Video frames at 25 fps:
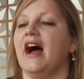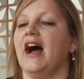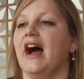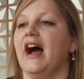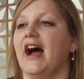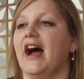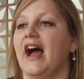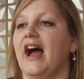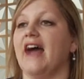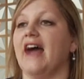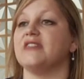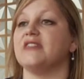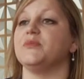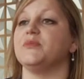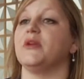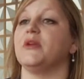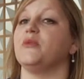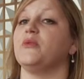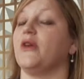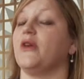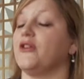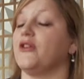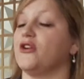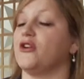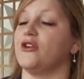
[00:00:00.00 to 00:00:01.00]
has been
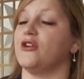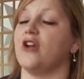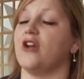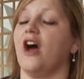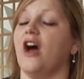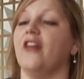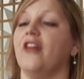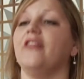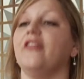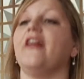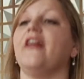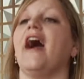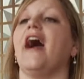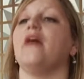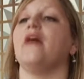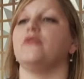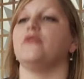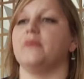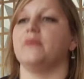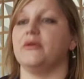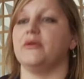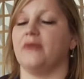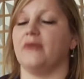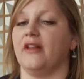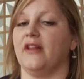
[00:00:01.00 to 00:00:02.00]
whether or not that
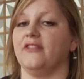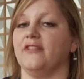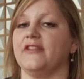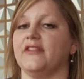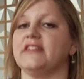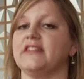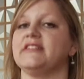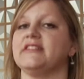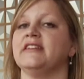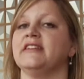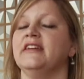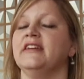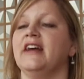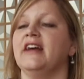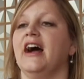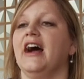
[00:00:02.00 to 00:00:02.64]
would be relevant.